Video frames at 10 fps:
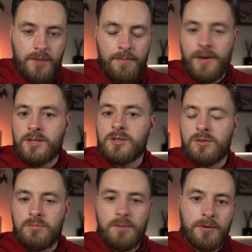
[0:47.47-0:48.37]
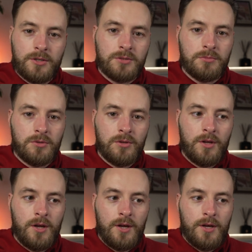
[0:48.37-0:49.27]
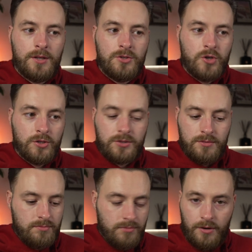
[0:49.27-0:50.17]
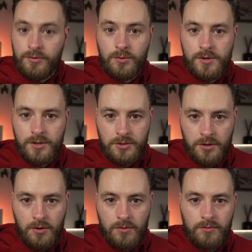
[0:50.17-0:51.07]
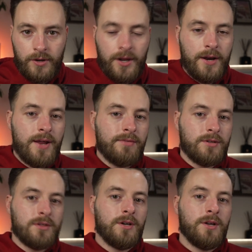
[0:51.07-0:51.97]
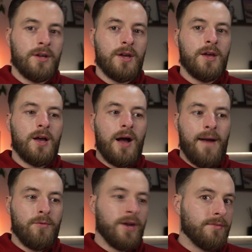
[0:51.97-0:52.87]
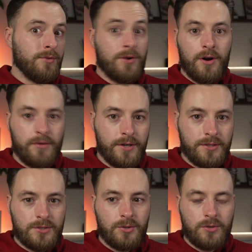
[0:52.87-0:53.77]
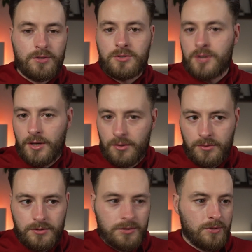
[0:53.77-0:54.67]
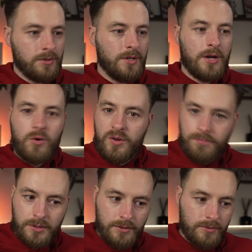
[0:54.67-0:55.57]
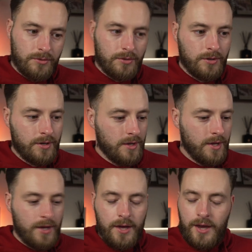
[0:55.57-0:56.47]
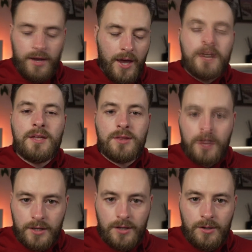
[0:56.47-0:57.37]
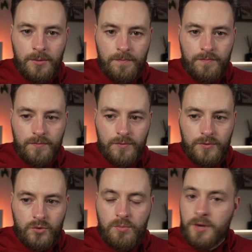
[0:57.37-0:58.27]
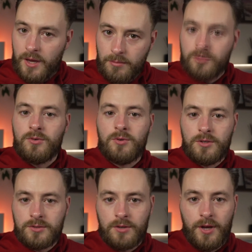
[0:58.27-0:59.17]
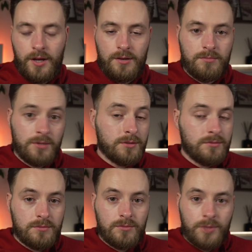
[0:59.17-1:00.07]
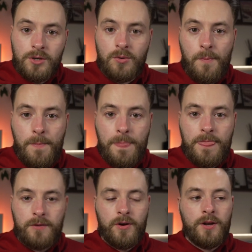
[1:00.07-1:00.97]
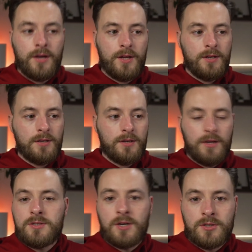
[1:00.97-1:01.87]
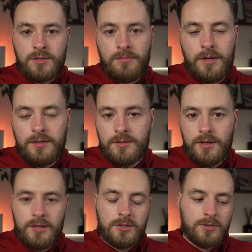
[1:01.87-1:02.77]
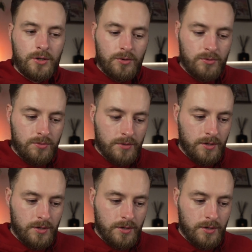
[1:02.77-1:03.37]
imagined to be possible just a few years ago, right? I never thought I would have the courage or the skills or the equipment or anything at all to be able to do this today. But we do, right? And it's awesome. It's so